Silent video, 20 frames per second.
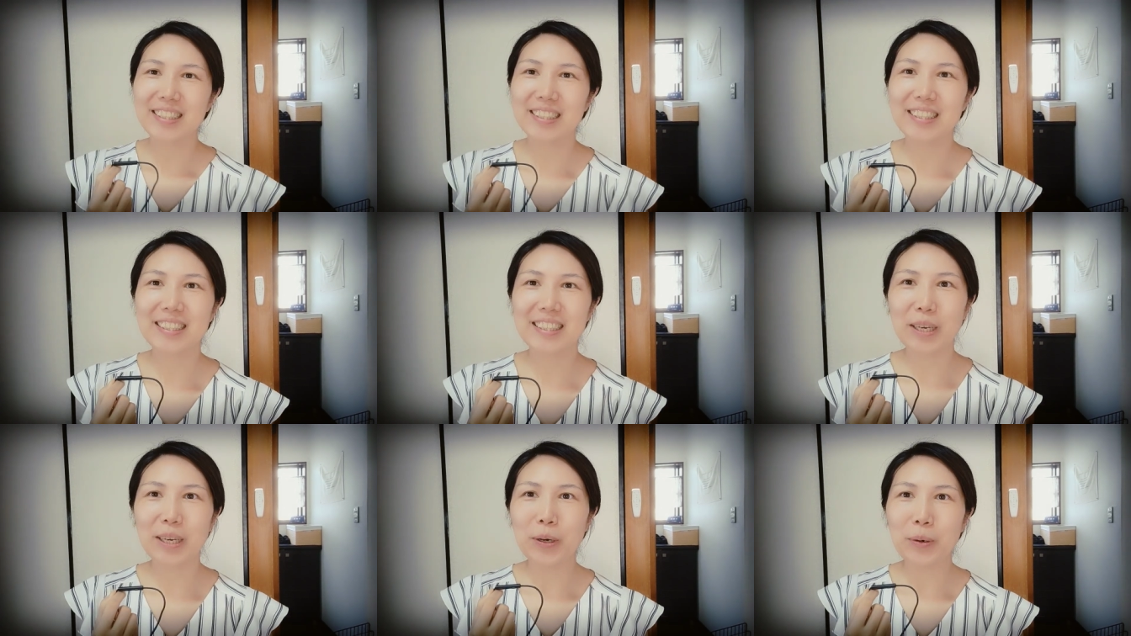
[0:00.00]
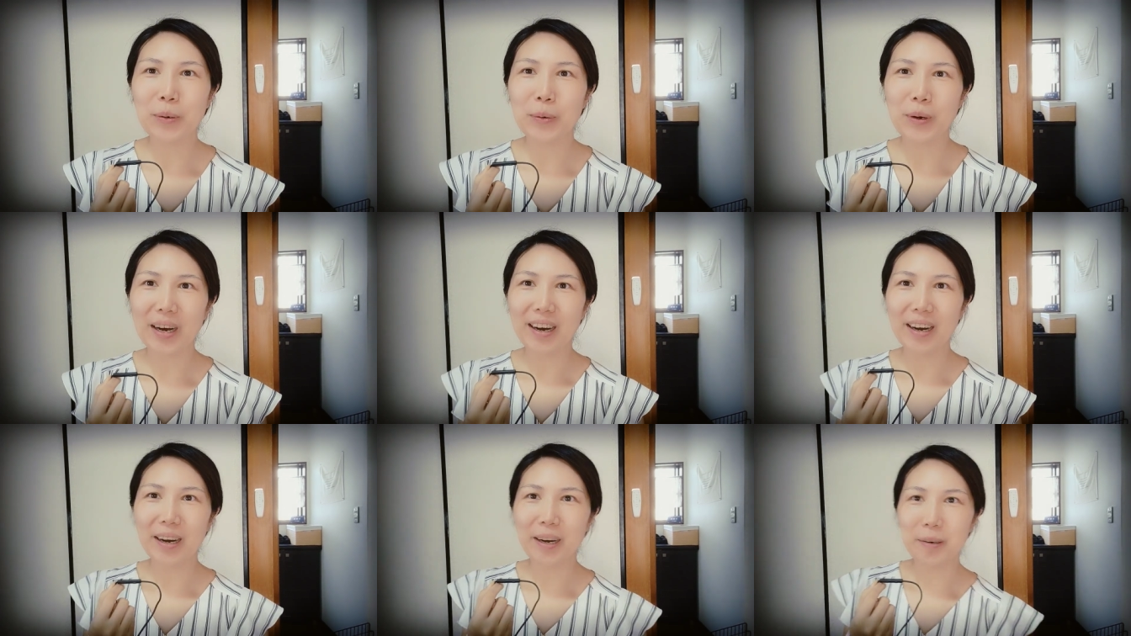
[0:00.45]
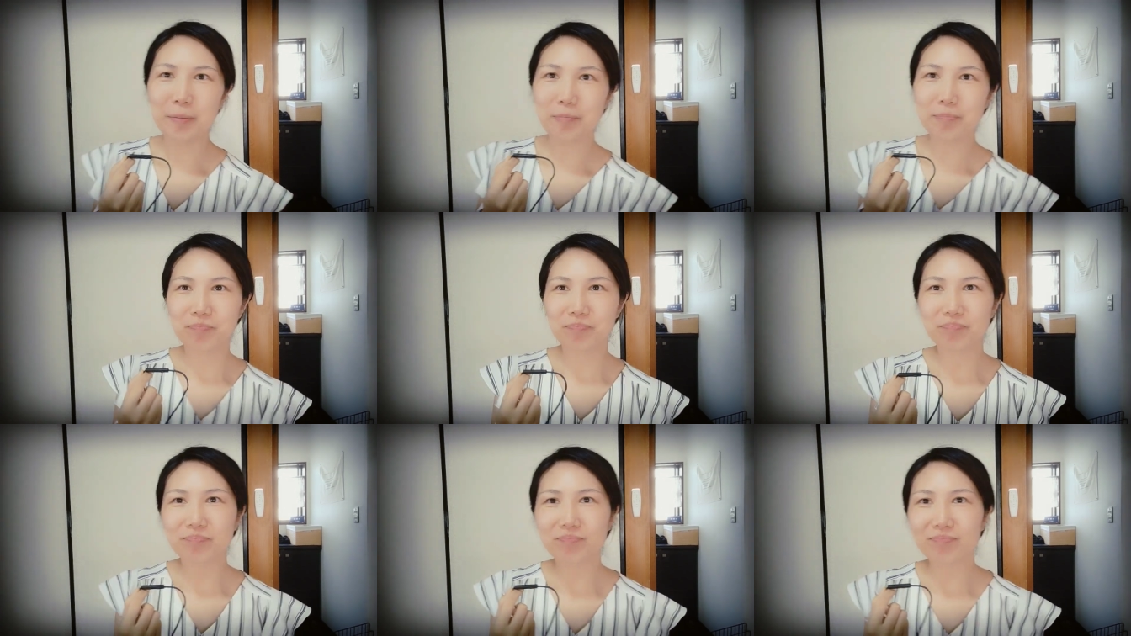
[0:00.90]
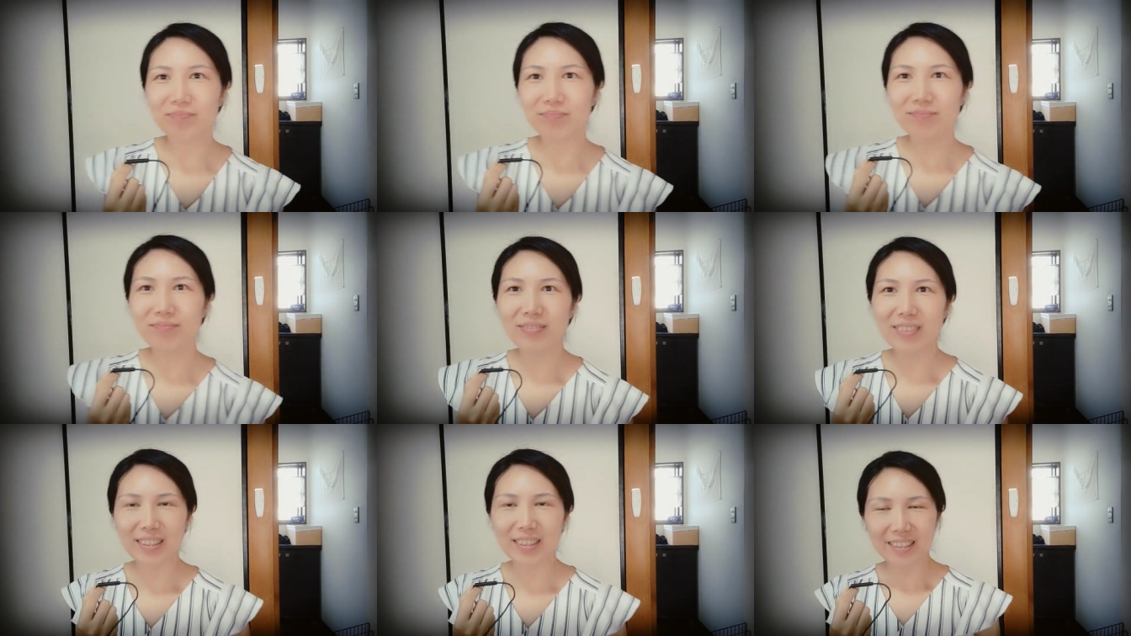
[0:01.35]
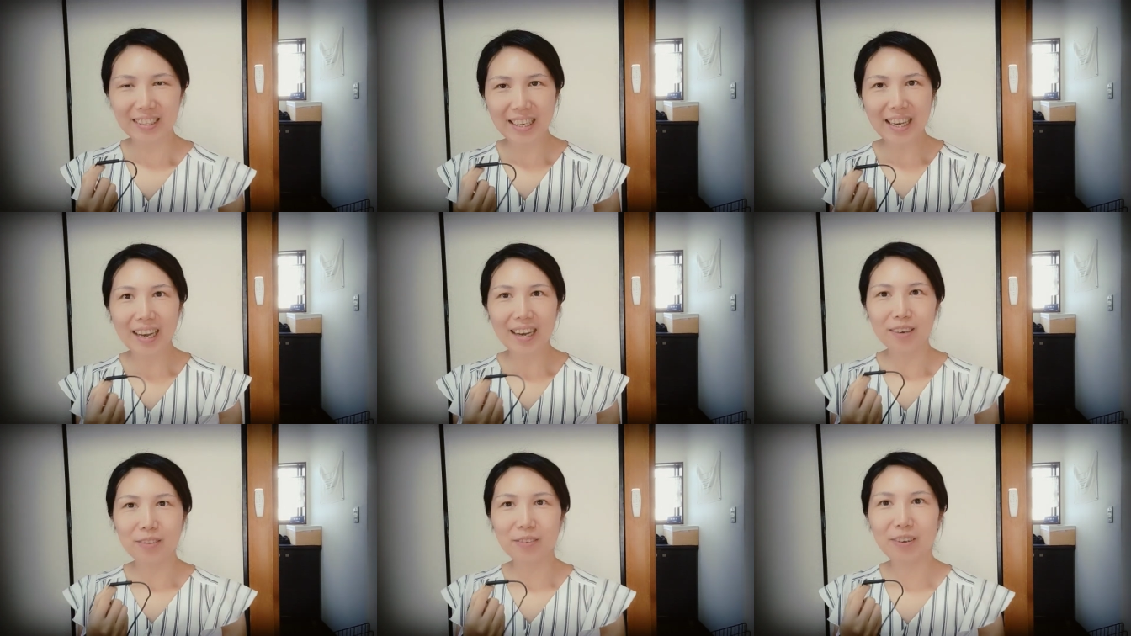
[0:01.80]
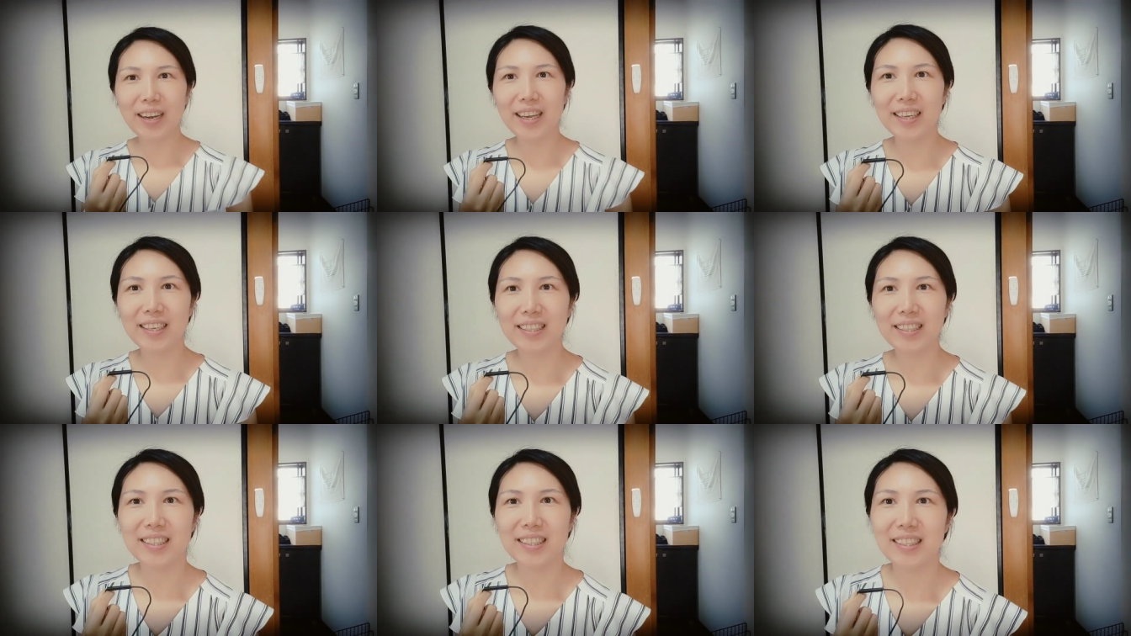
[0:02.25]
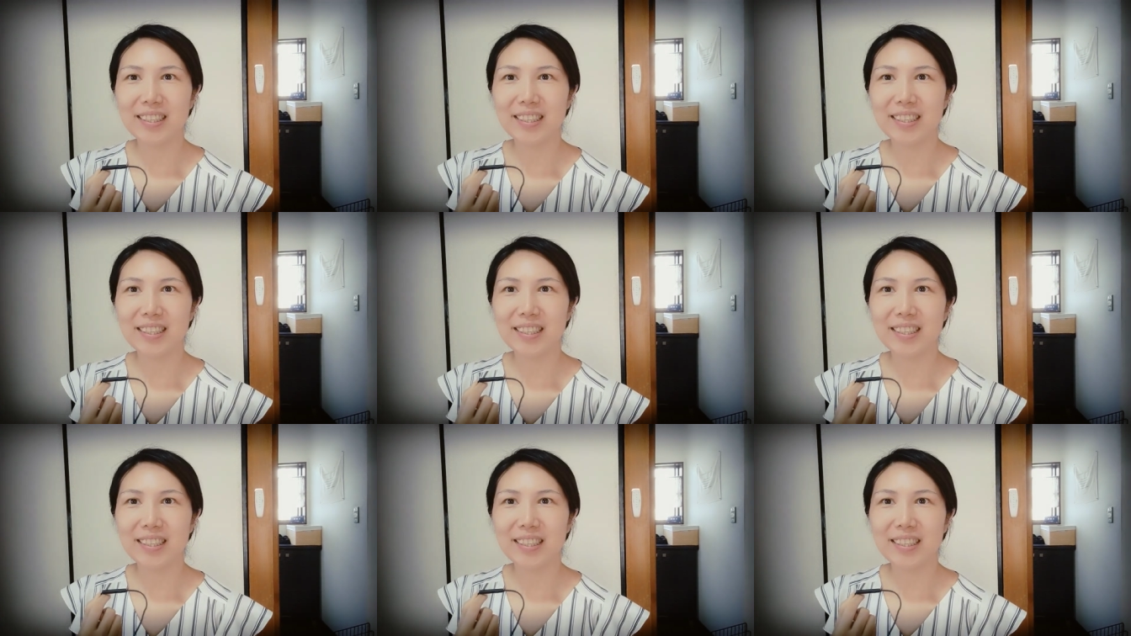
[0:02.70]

so, um, yeah, right.